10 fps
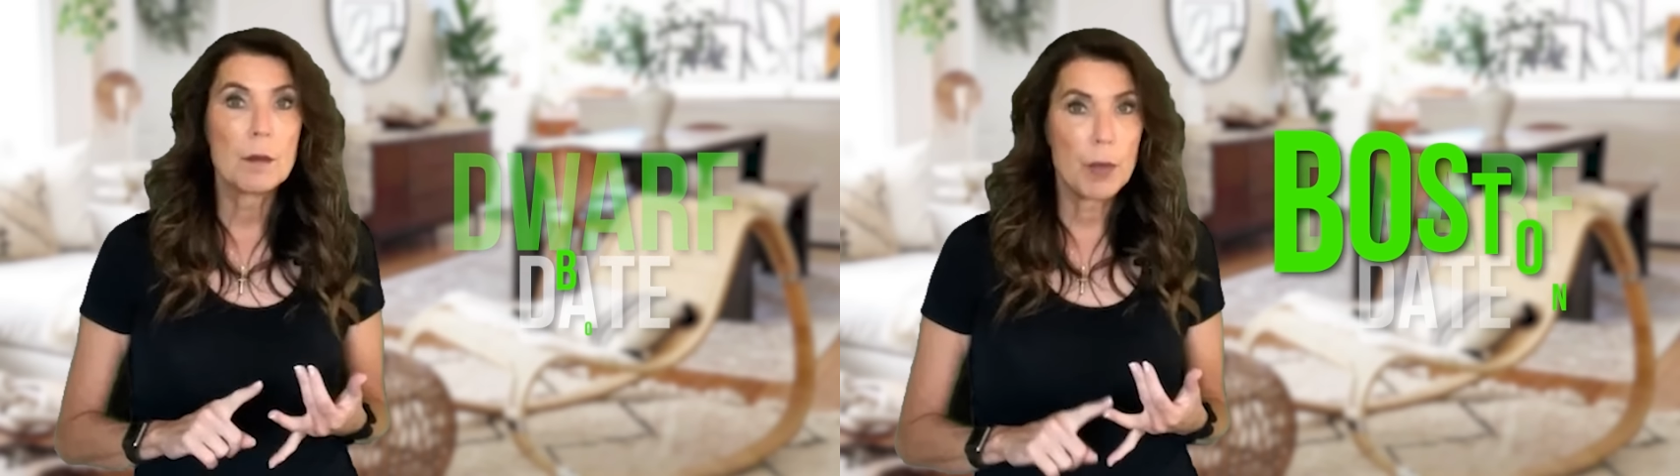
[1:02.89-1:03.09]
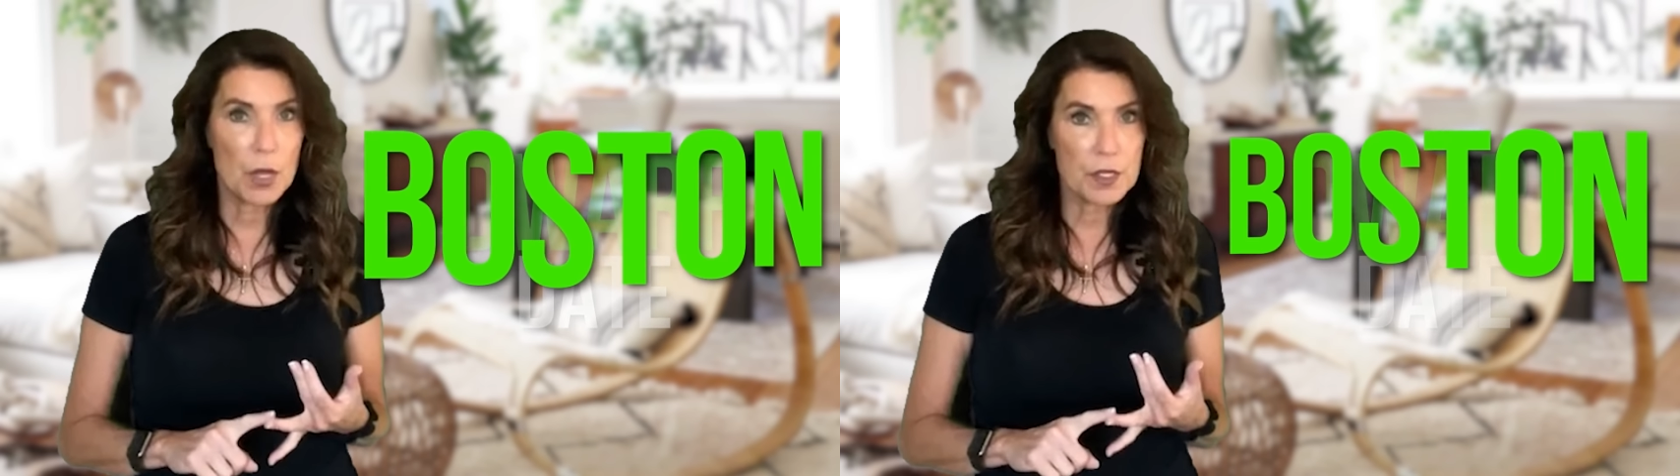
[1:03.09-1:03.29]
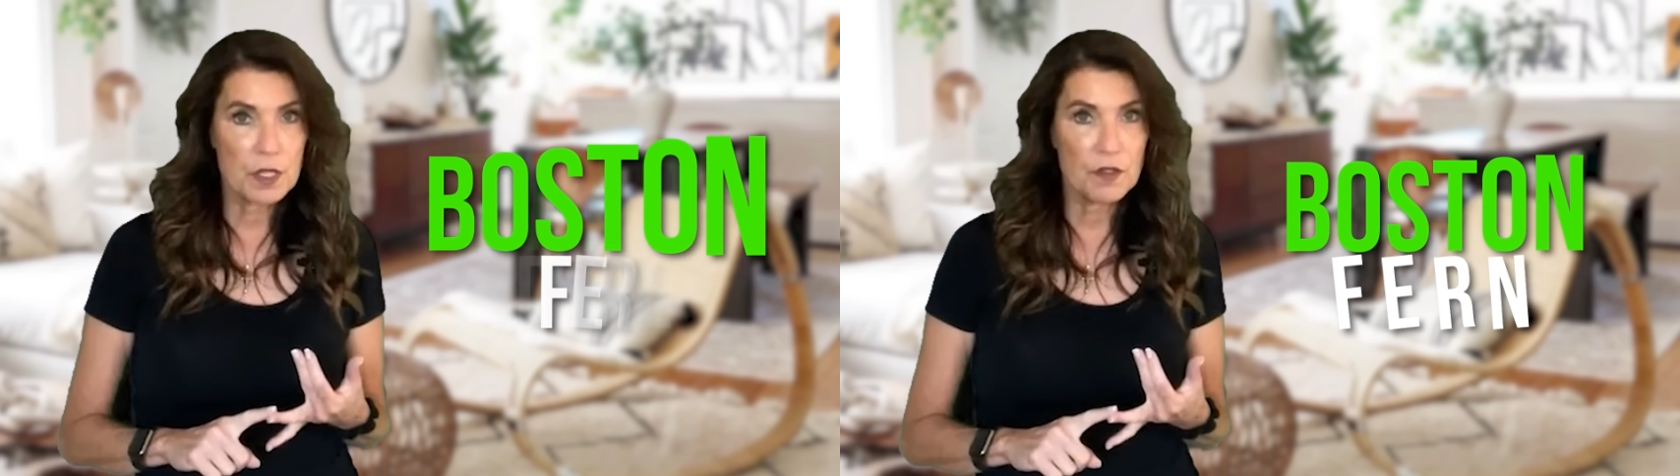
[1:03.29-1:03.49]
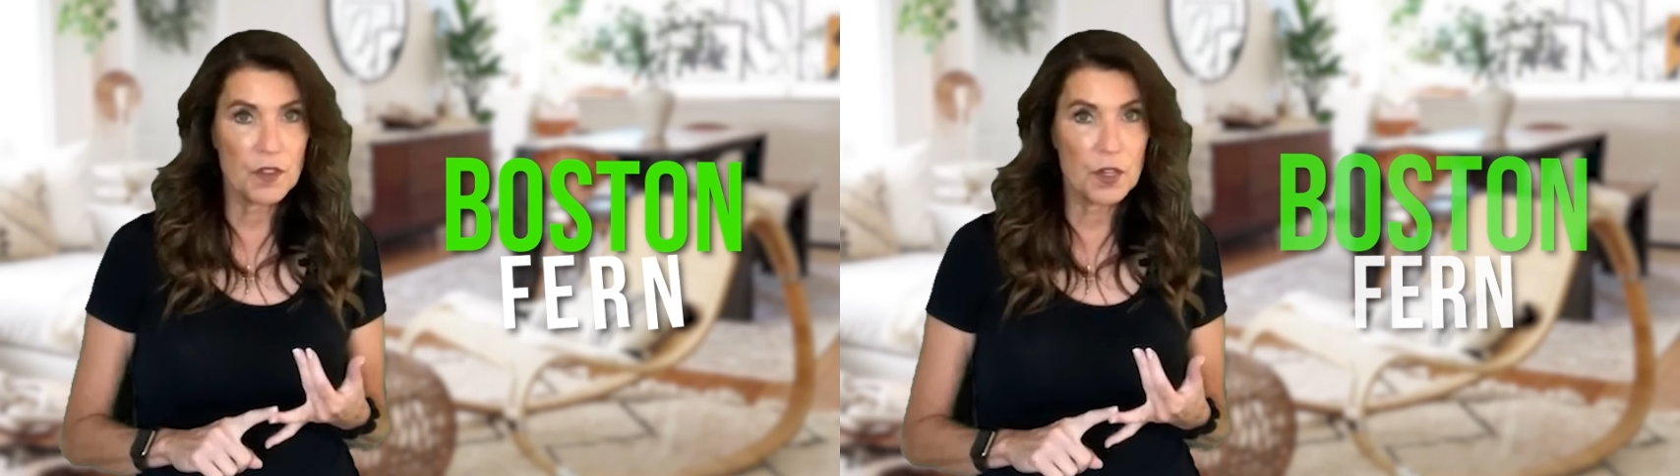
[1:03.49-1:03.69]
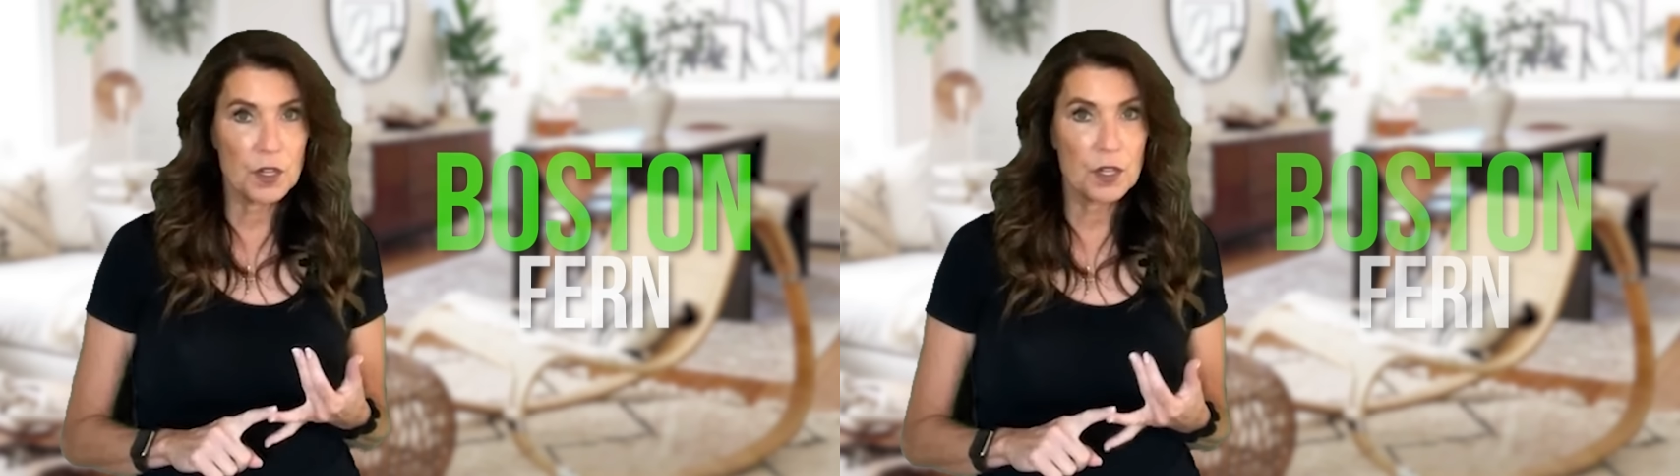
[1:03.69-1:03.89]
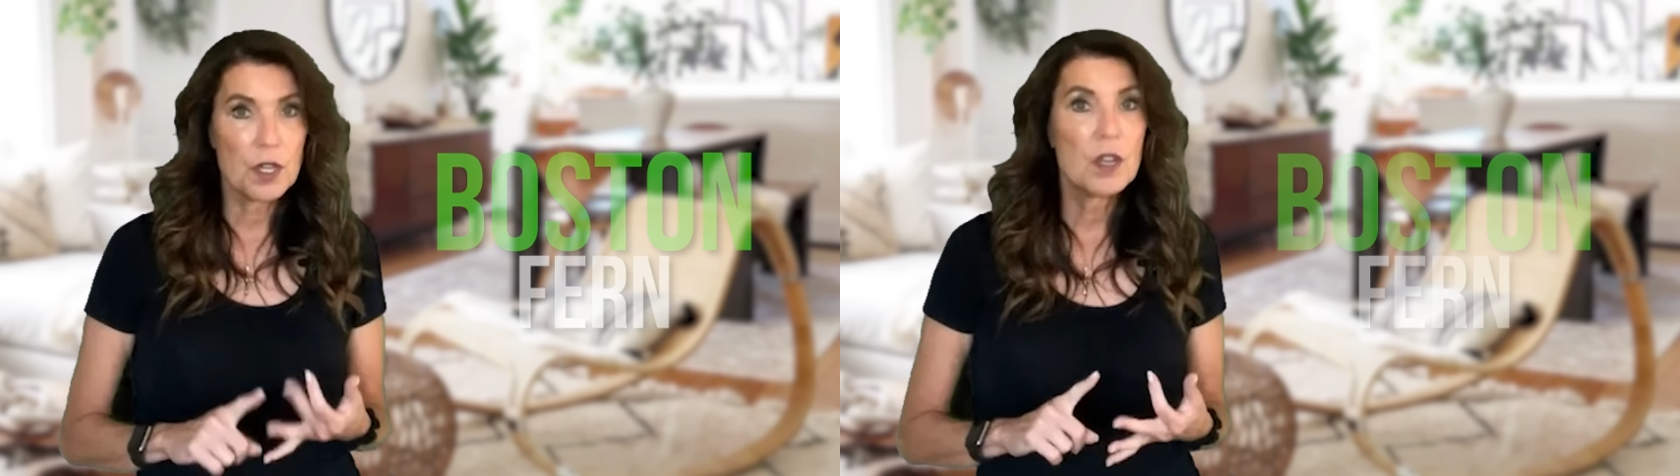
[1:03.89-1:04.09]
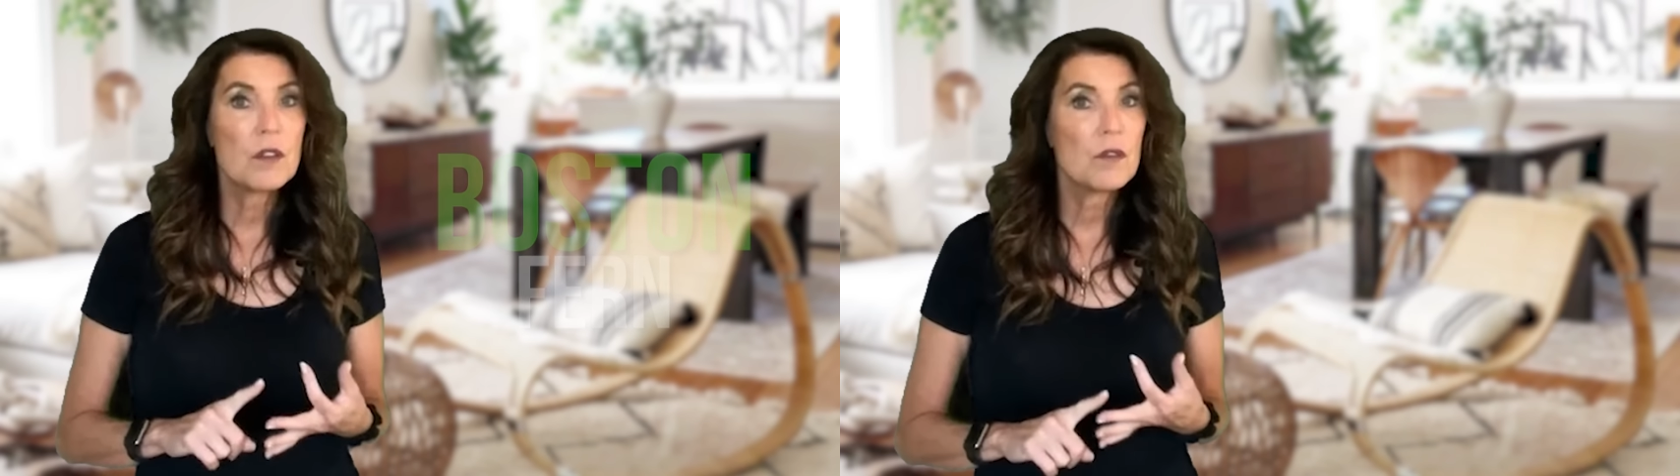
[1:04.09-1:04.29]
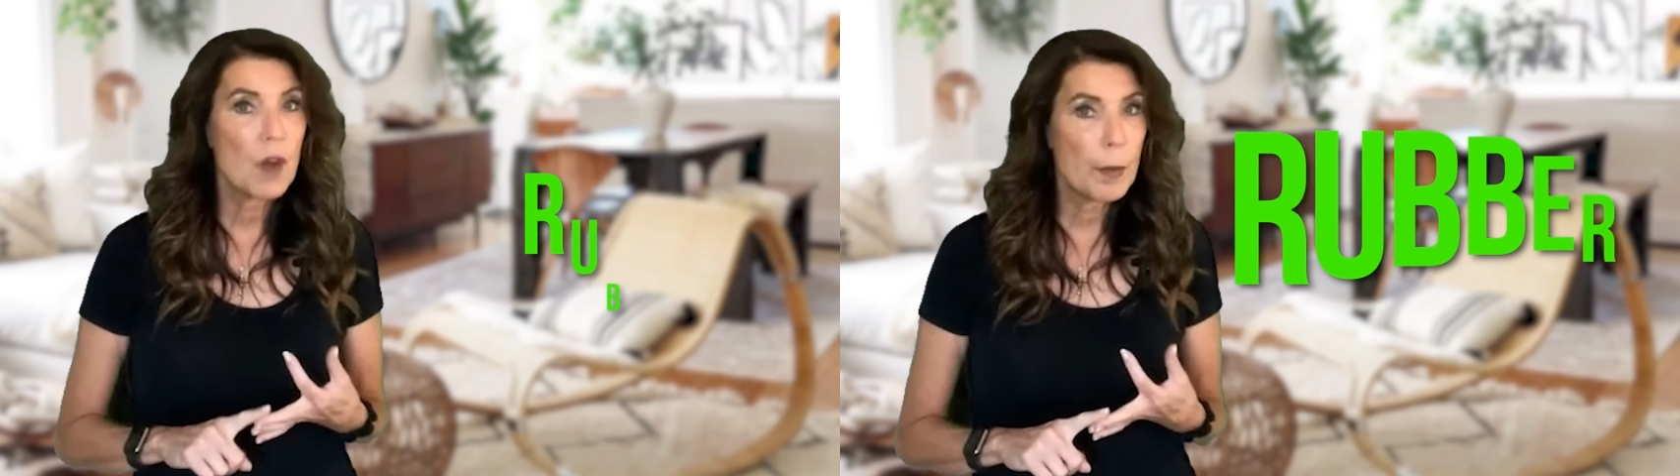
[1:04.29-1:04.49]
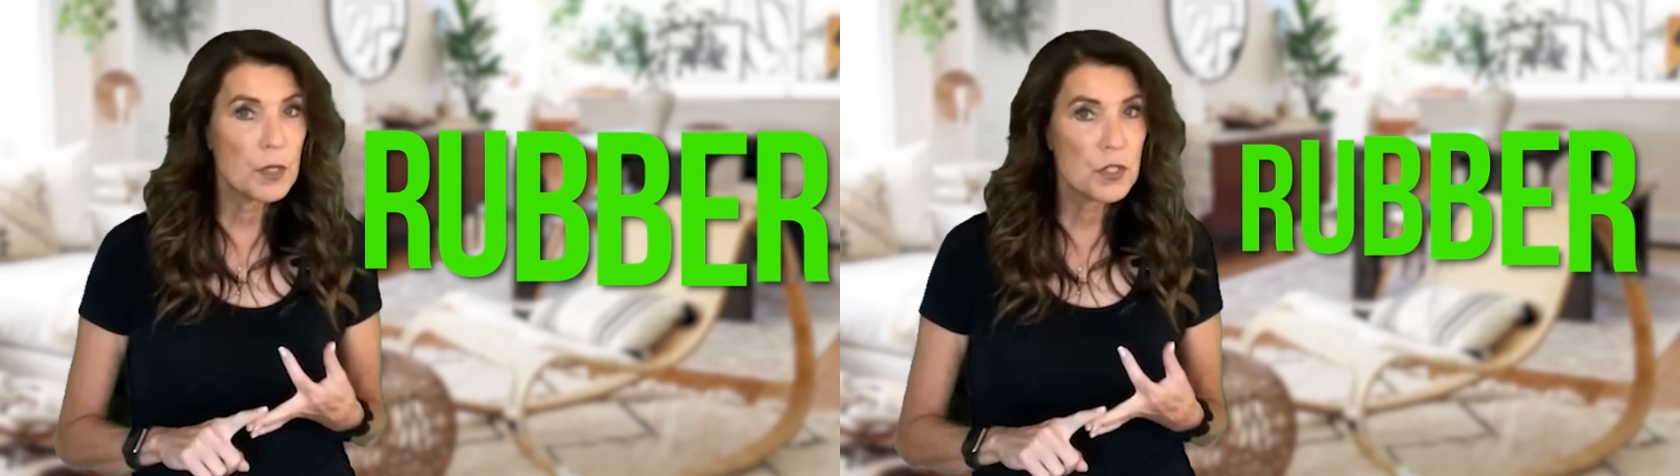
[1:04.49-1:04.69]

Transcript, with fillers: Boston fern, rubber